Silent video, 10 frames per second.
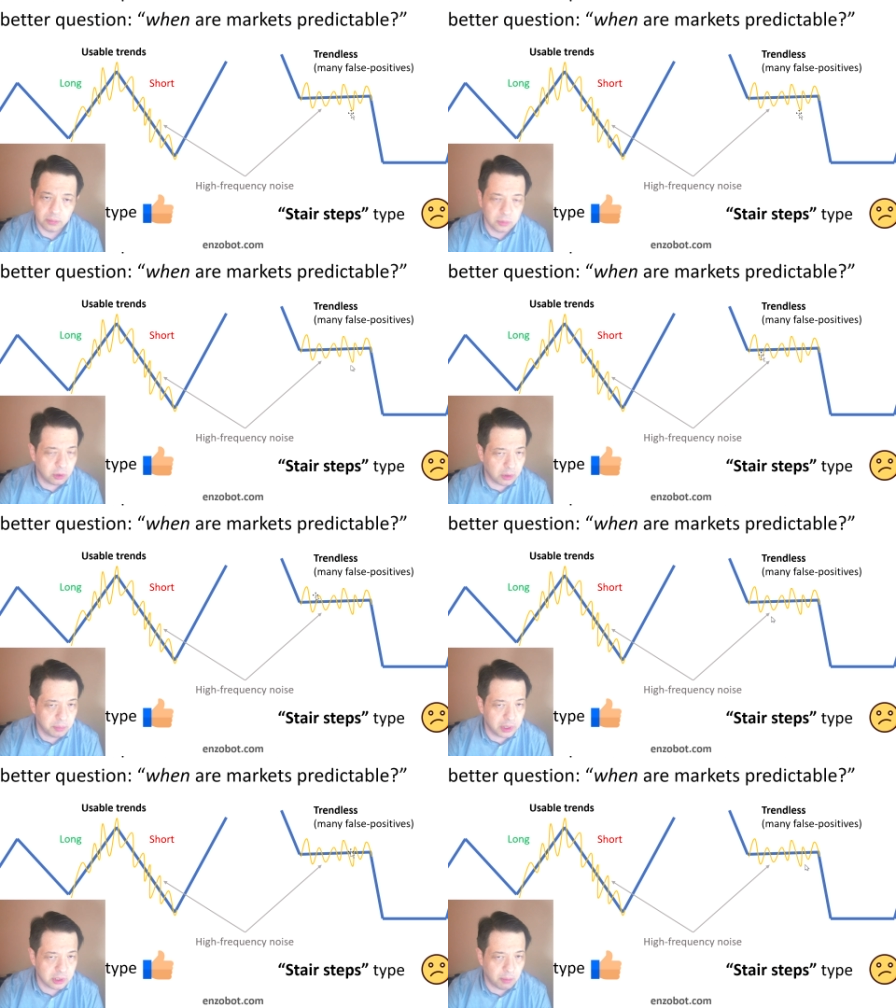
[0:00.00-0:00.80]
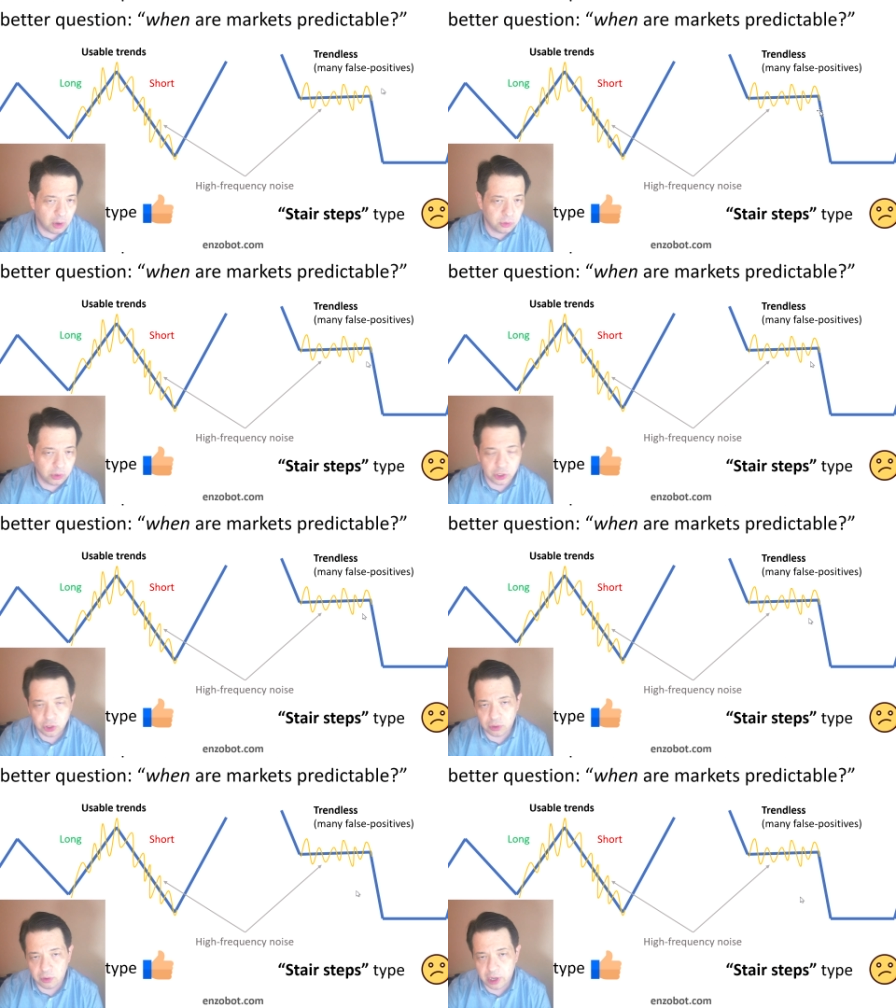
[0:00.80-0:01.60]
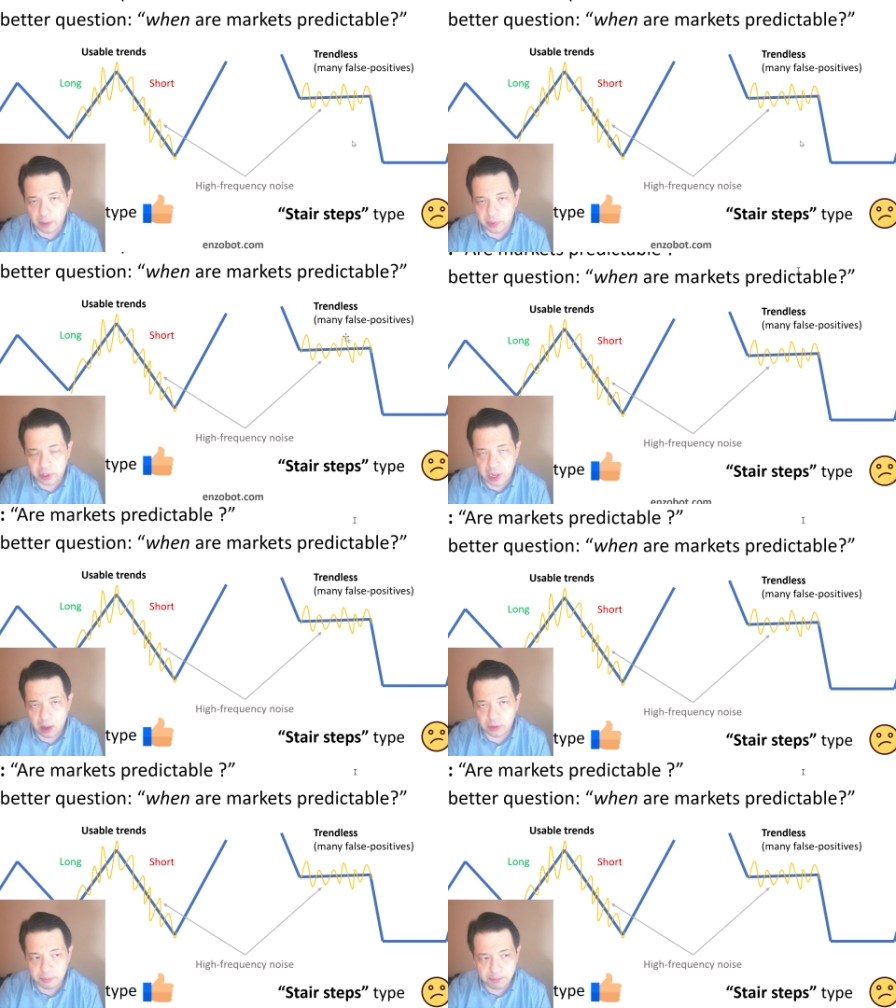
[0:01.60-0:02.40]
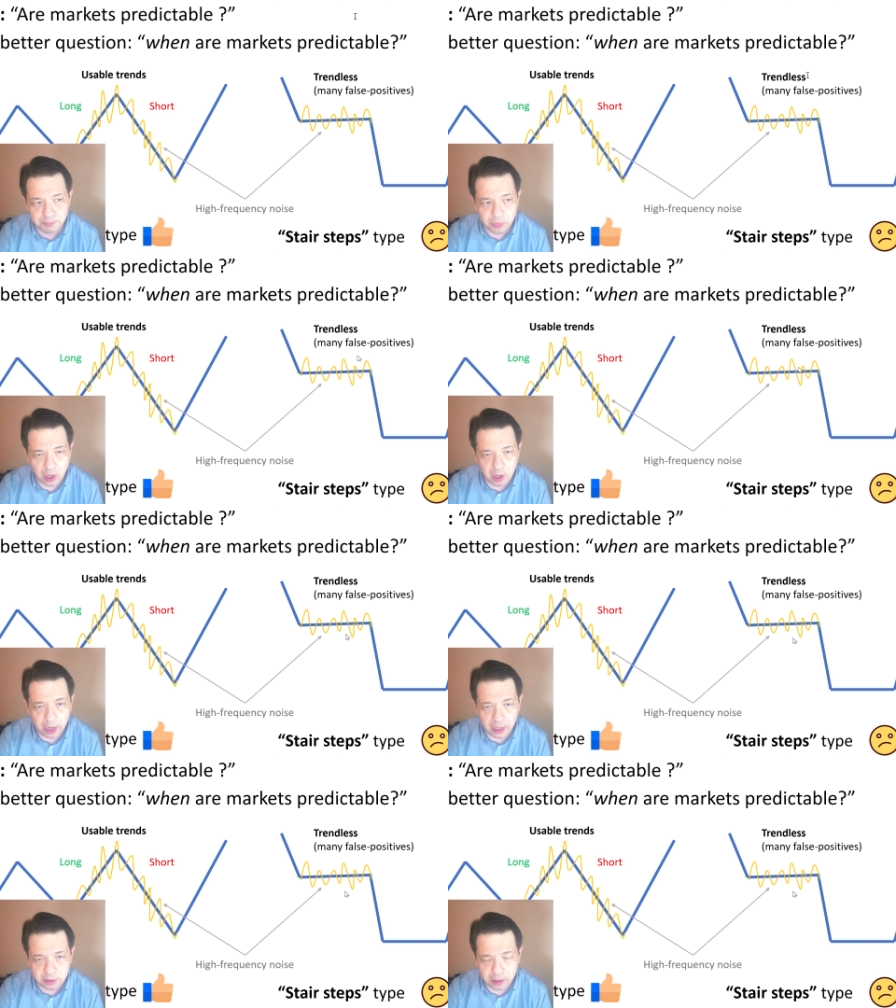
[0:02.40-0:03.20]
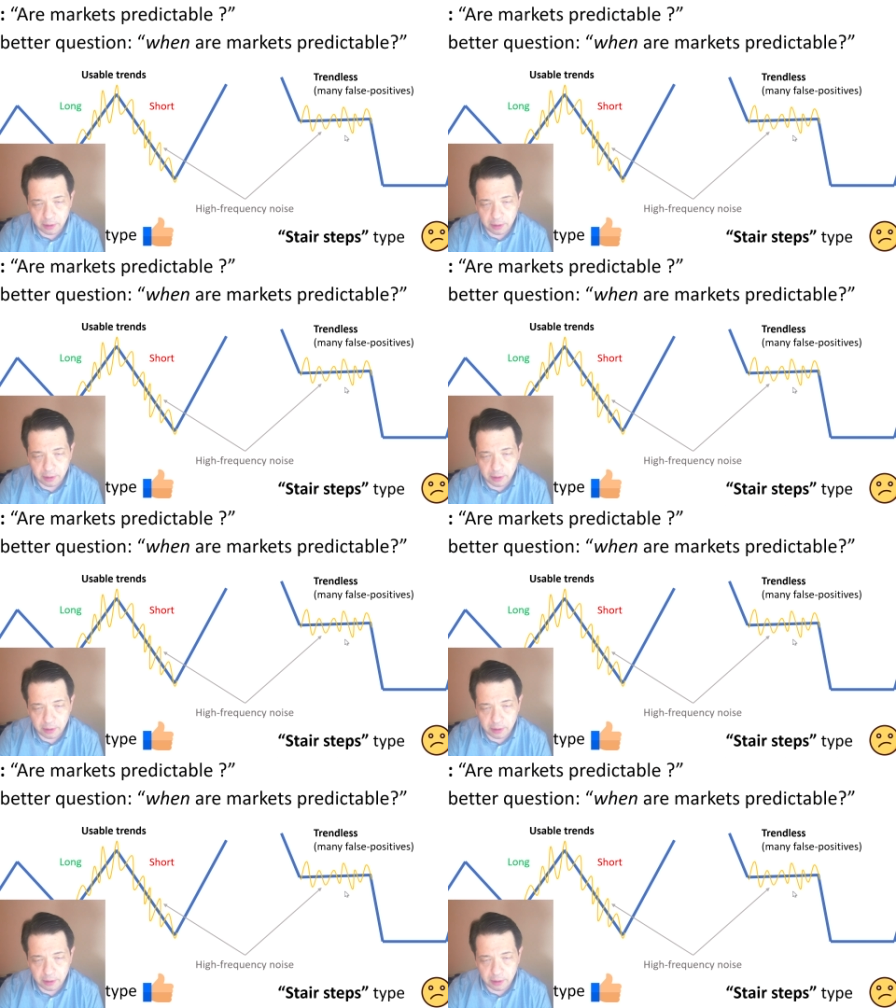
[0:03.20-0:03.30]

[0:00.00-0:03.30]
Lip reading: there will be some undulation going up and down, and